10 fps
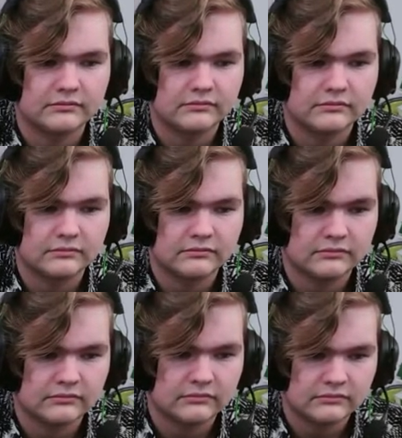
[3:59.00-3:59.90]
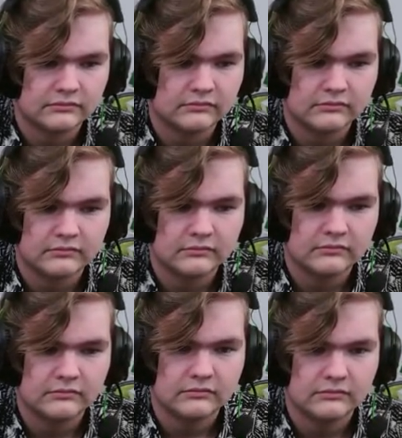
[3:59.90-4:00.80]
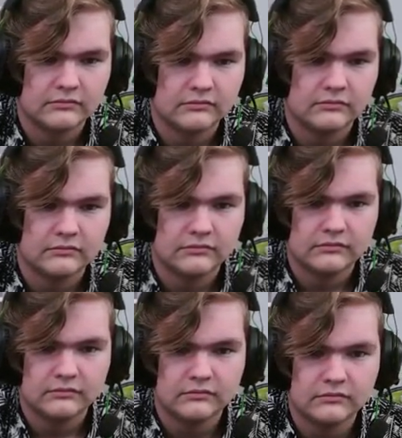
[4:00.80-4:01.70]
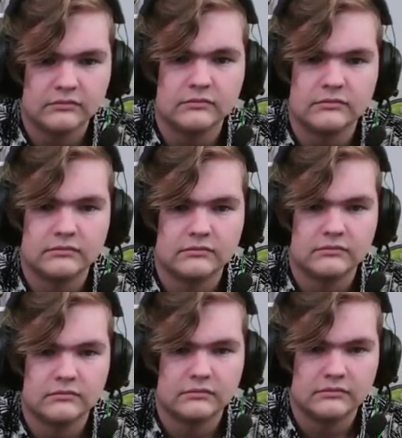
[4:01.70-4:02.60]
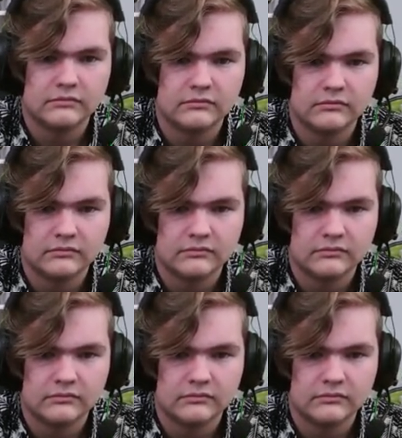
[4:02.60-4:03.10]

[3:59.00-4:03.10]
(not speaking)